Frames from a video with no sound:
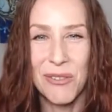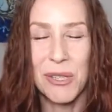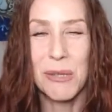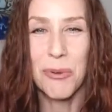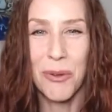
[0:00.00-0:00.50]
to
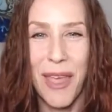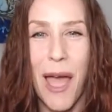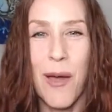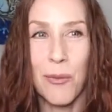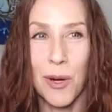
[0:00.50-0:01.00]
explore
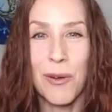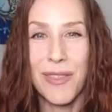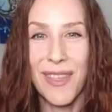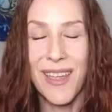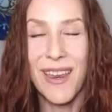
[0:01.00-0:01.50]
that and work
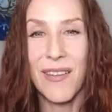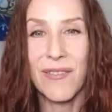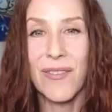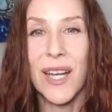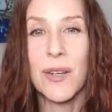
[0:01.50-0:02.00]
with it
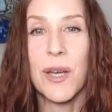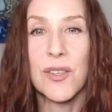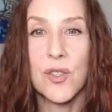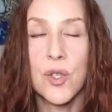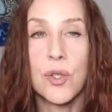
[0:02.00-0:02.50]
and find
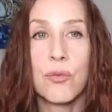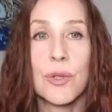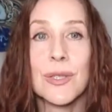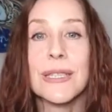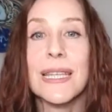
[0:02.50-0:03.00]
ways to
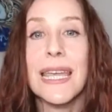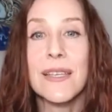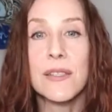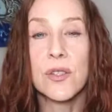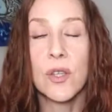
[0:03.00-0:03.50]

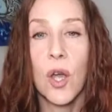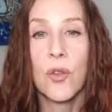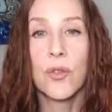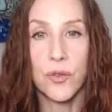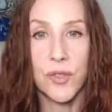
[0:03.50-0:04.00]
release
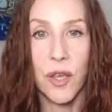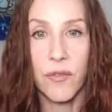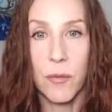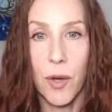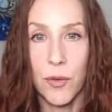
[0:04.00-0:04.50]
those
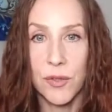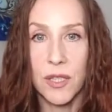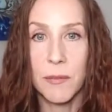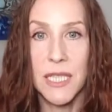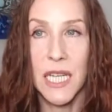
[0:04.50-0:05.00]

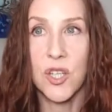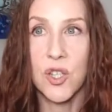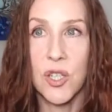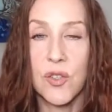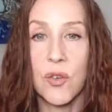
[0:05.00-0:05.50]
self-imposed
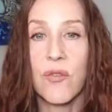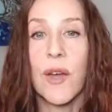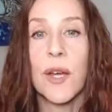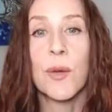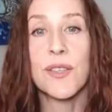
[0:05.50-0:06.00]
limitations, or
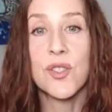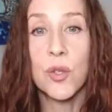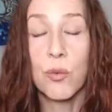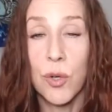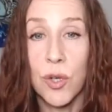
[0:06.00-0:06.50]
find ways
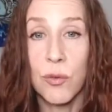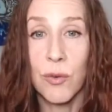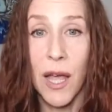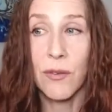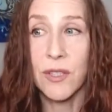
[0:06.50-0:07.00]
to work
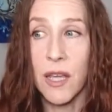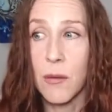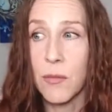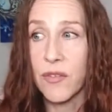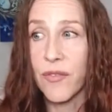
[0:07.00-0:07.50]
around
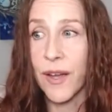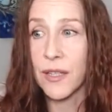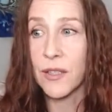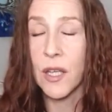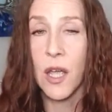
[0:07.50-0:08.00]
them, or
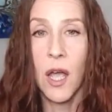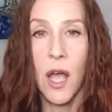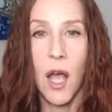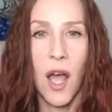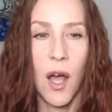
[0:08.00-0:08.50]
find
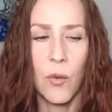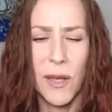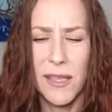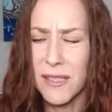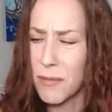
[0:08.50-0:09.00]

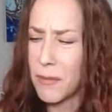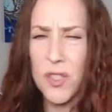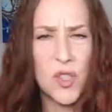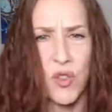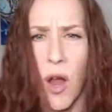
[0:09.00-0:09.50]
ways to maybe
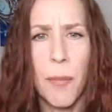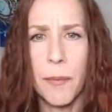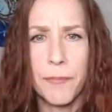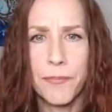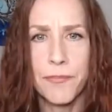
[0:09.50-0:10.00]
just drop
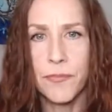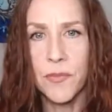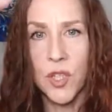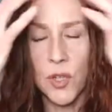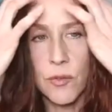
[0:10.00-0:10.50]
them,
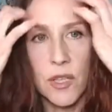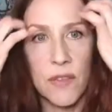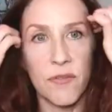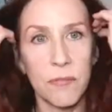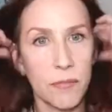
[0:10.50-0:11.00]
you know,
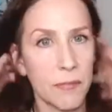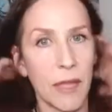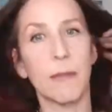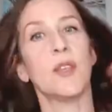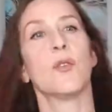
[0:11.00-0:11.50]
if
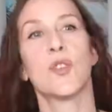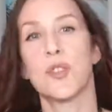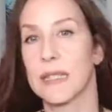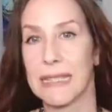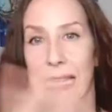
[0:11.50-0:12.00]
maybe you can
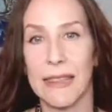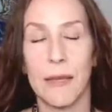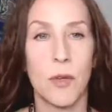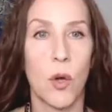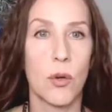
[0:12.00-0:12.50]
just let
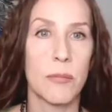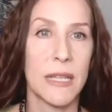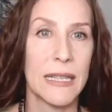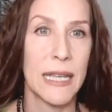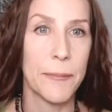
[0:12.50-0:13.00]
them go
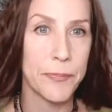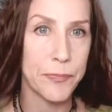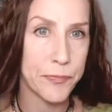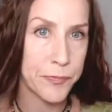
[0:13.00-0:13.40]
completely.